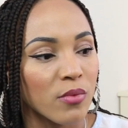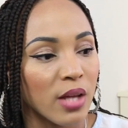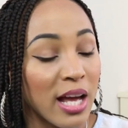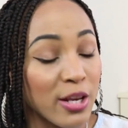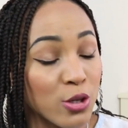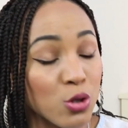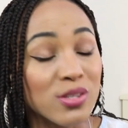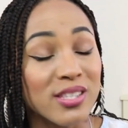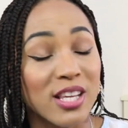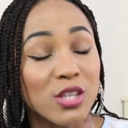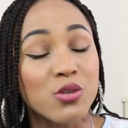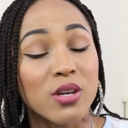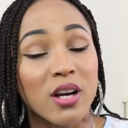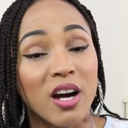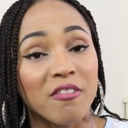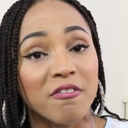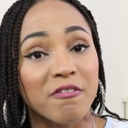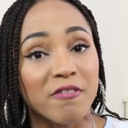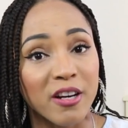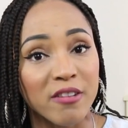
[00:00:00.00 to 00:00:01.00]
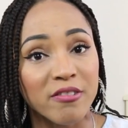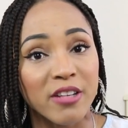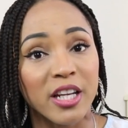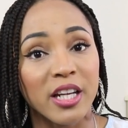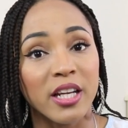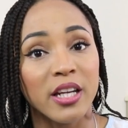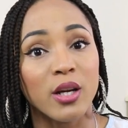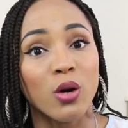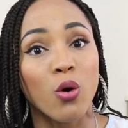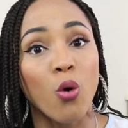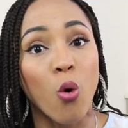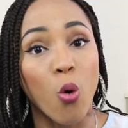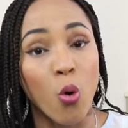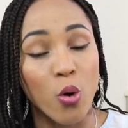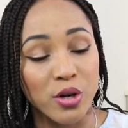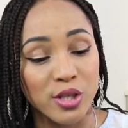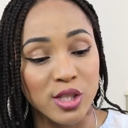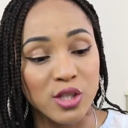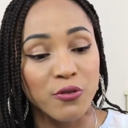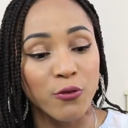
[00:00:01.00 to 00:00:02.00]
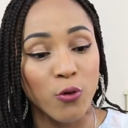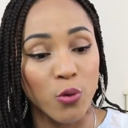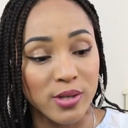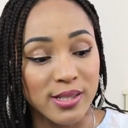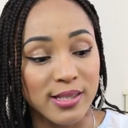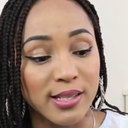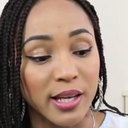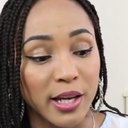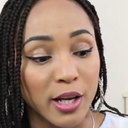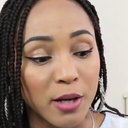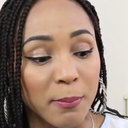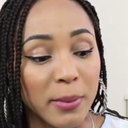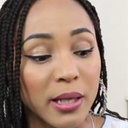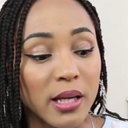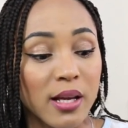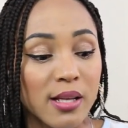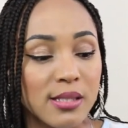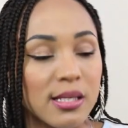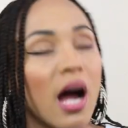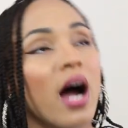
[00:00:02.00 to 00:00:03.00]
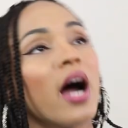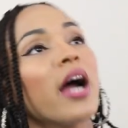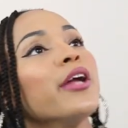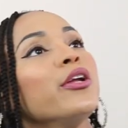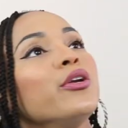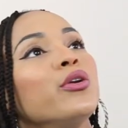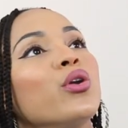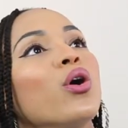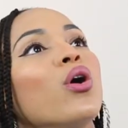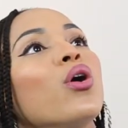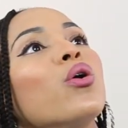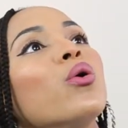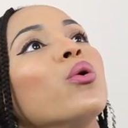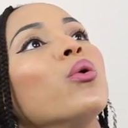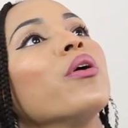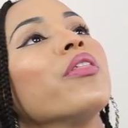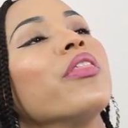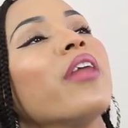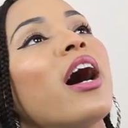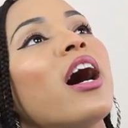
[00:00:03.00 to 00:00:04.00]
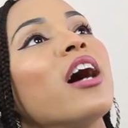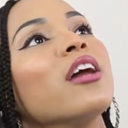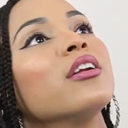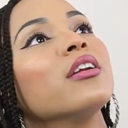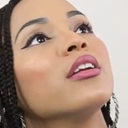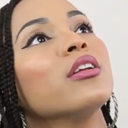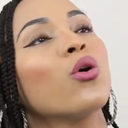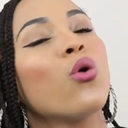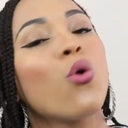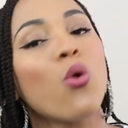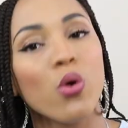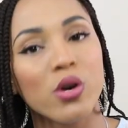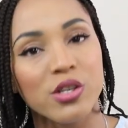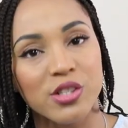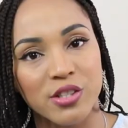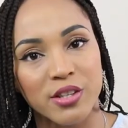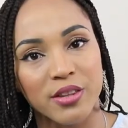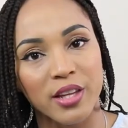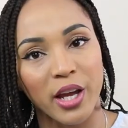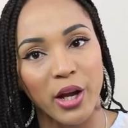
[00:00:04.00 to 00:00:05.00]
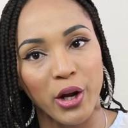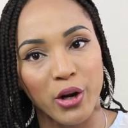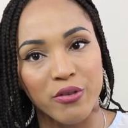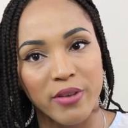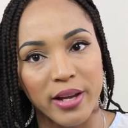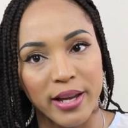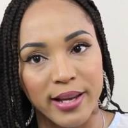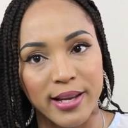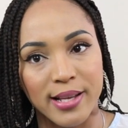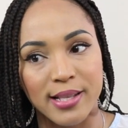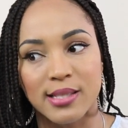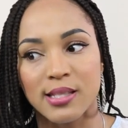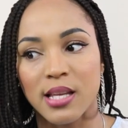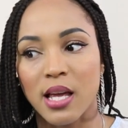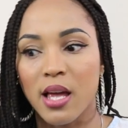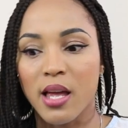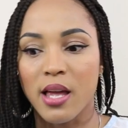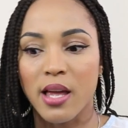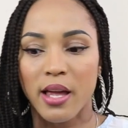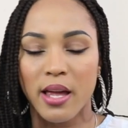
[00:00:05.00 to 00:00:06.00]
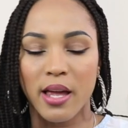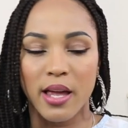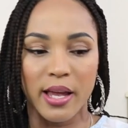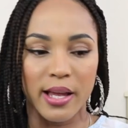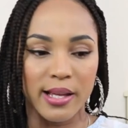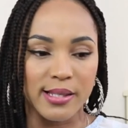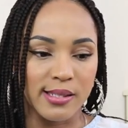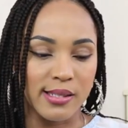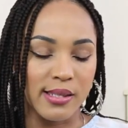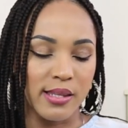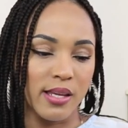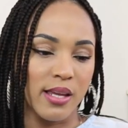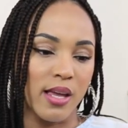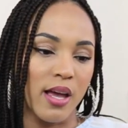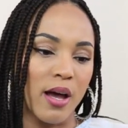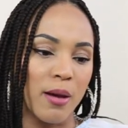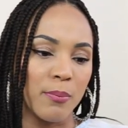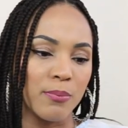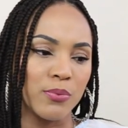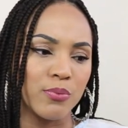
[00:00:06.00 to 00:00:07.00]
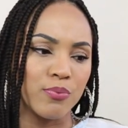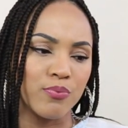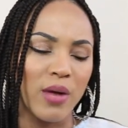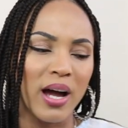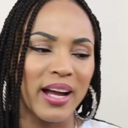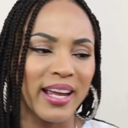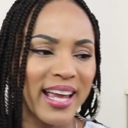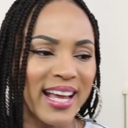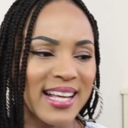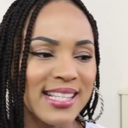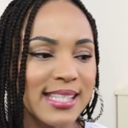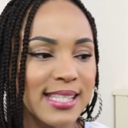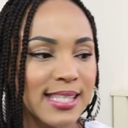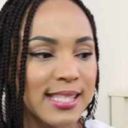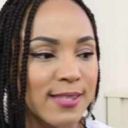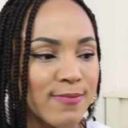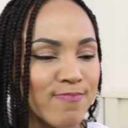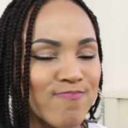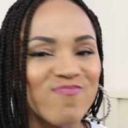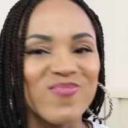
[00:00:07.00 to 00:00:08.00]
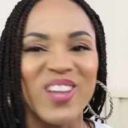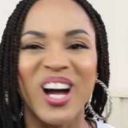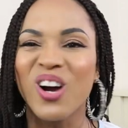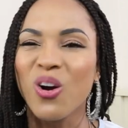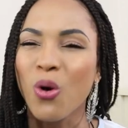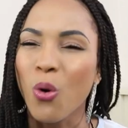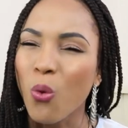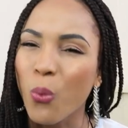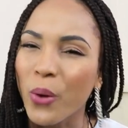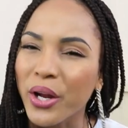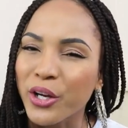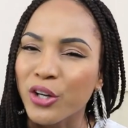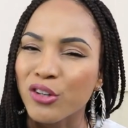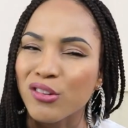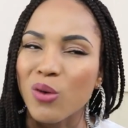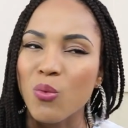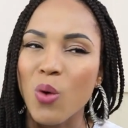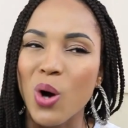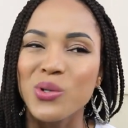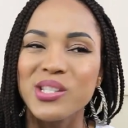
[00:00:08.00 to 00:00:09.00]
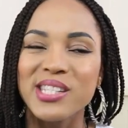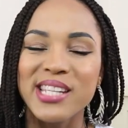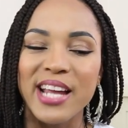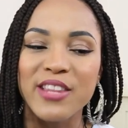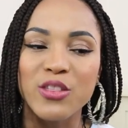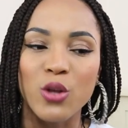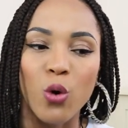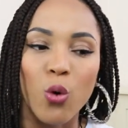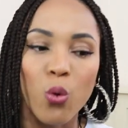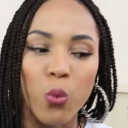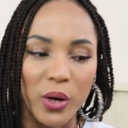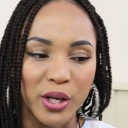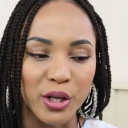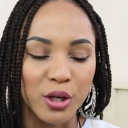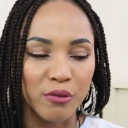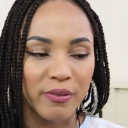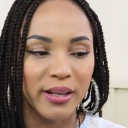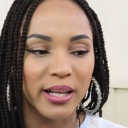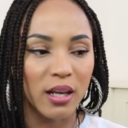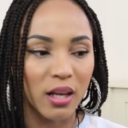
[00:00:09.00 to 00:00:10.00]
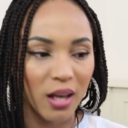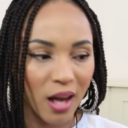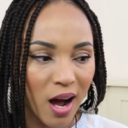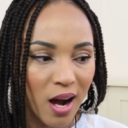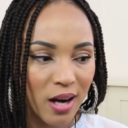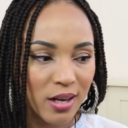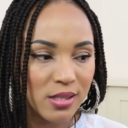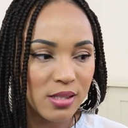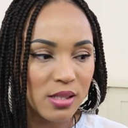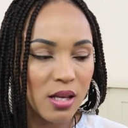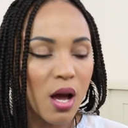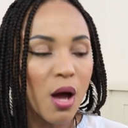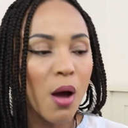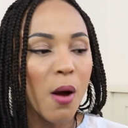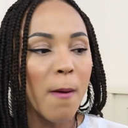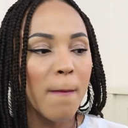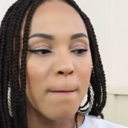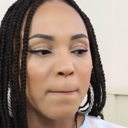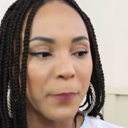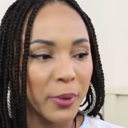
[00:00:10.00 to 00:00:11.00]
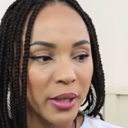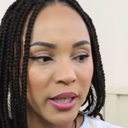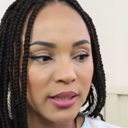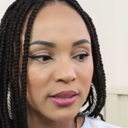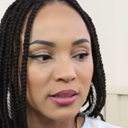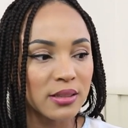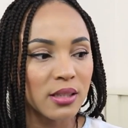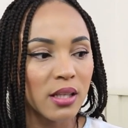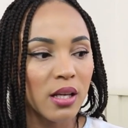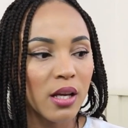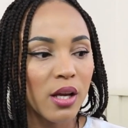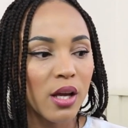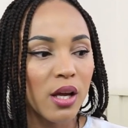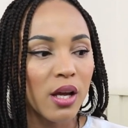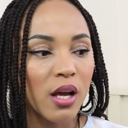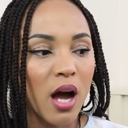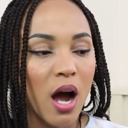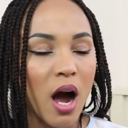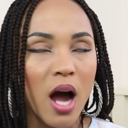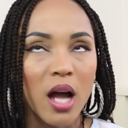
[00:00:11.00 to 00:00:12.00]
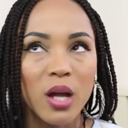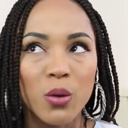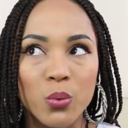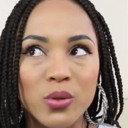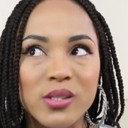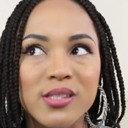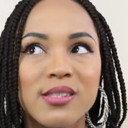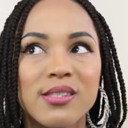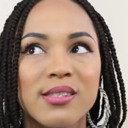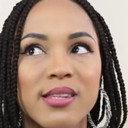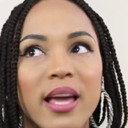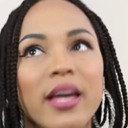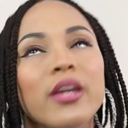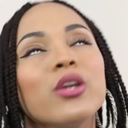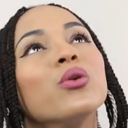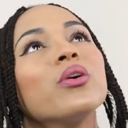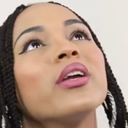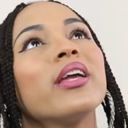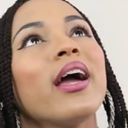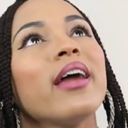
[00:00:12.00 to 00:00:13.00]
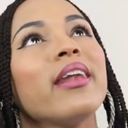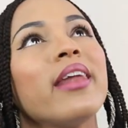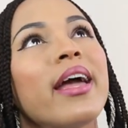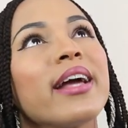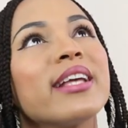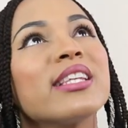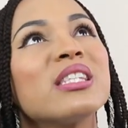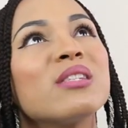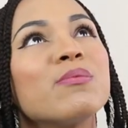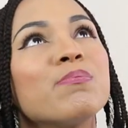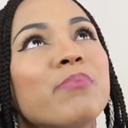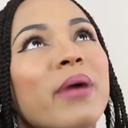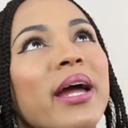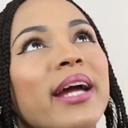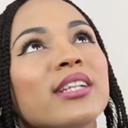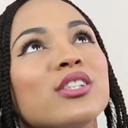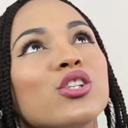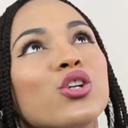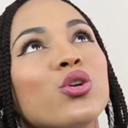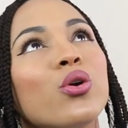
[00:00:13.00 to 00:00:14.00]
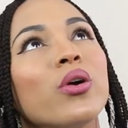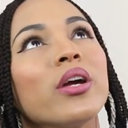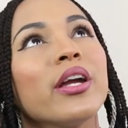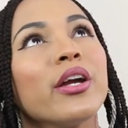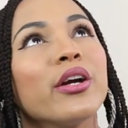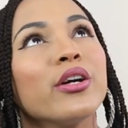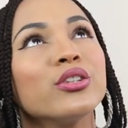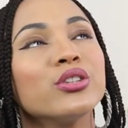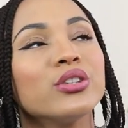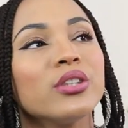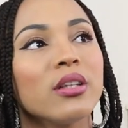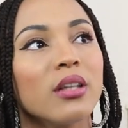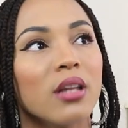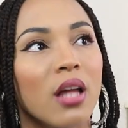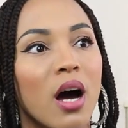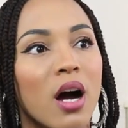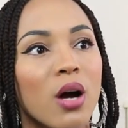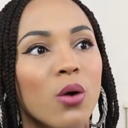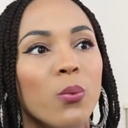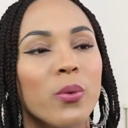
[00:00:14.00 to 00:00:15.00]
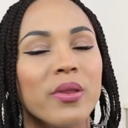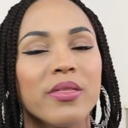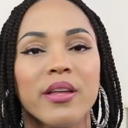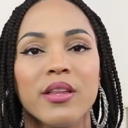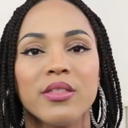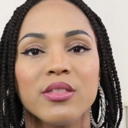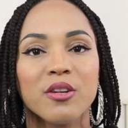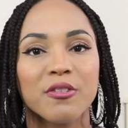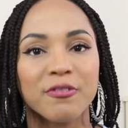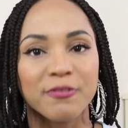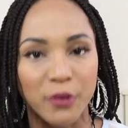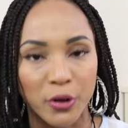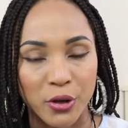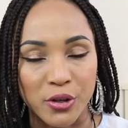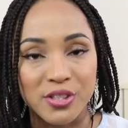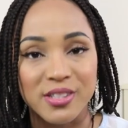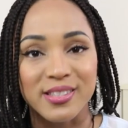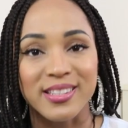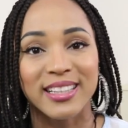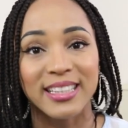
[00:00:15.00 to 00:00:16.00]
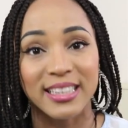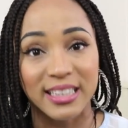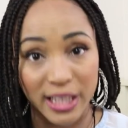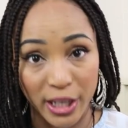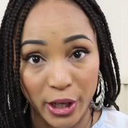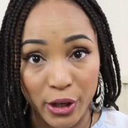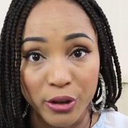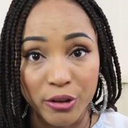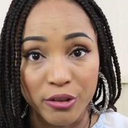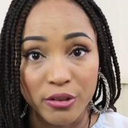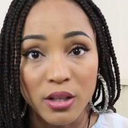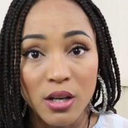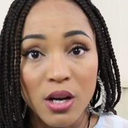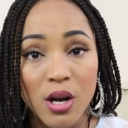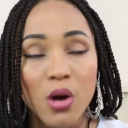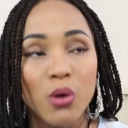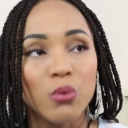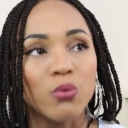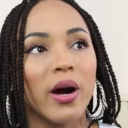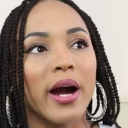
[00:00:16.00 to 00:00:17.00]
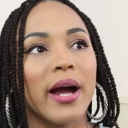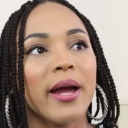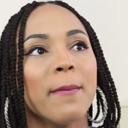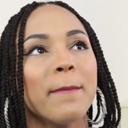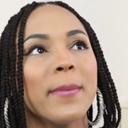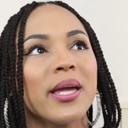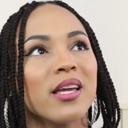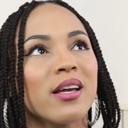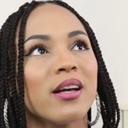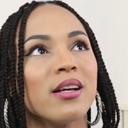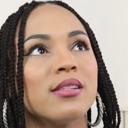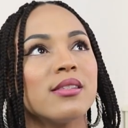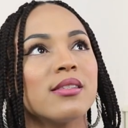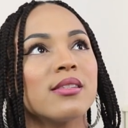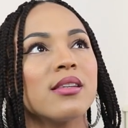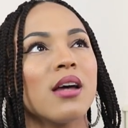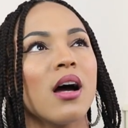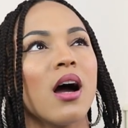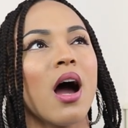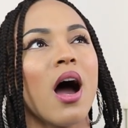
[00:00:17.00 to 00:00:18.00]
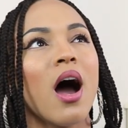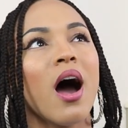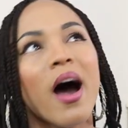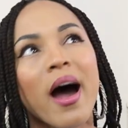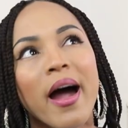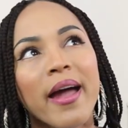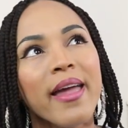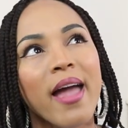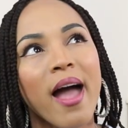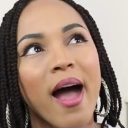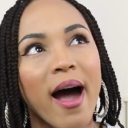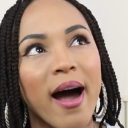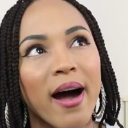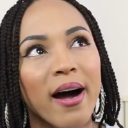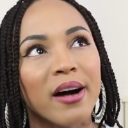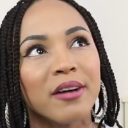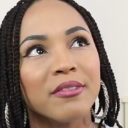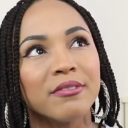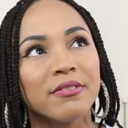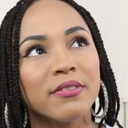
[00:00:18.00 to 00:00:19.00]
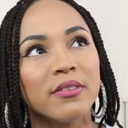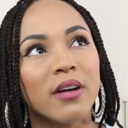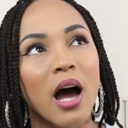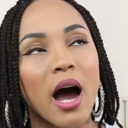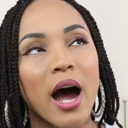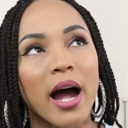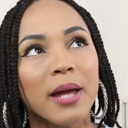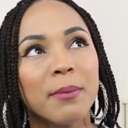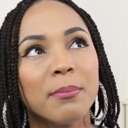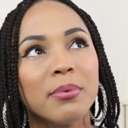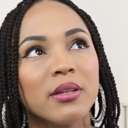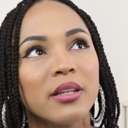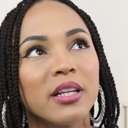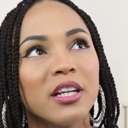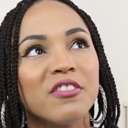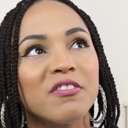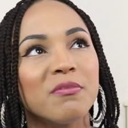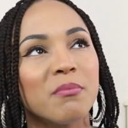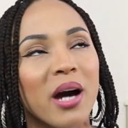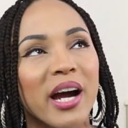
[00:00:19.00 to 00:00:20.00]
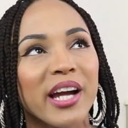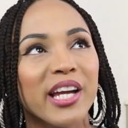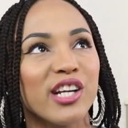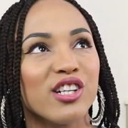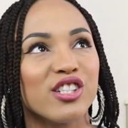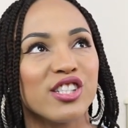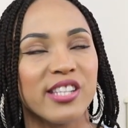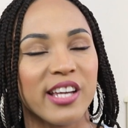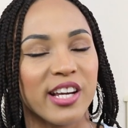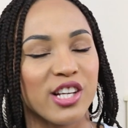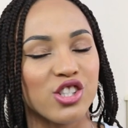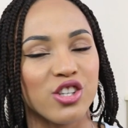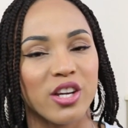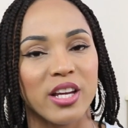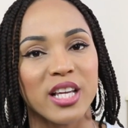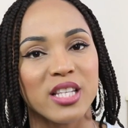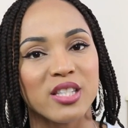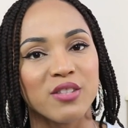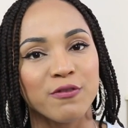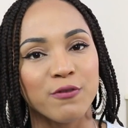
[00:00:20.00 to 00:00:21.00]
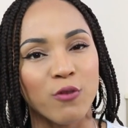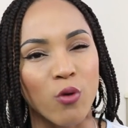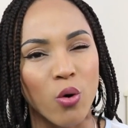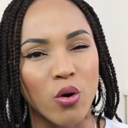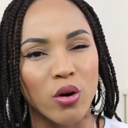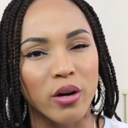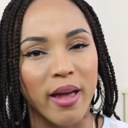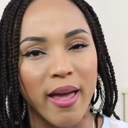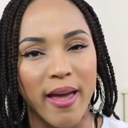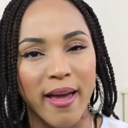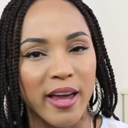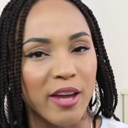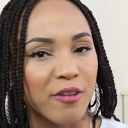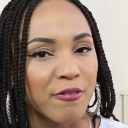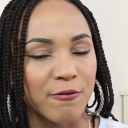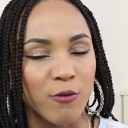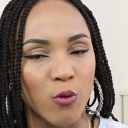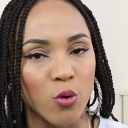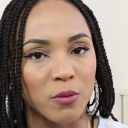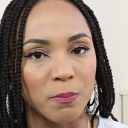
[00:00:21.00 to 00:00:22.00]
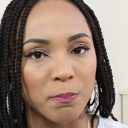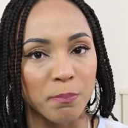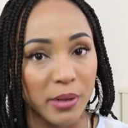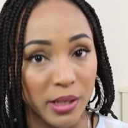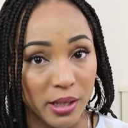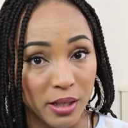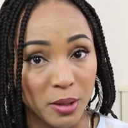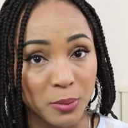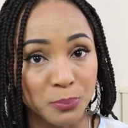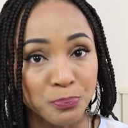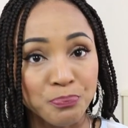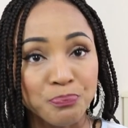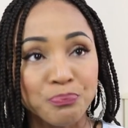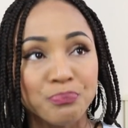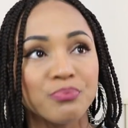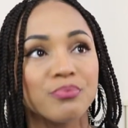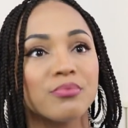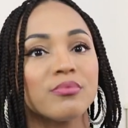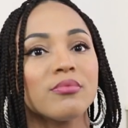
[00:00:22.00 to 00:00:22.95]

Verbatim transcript: and you said you got very coarse 4C hair because I know that the of the hair is, is the, um, I guess, not quicker. I won't say the quicker it locks, but I would say you can expect your hair to lock within the first year, right? Because I have, I believe my hair texture is 4A, 4B.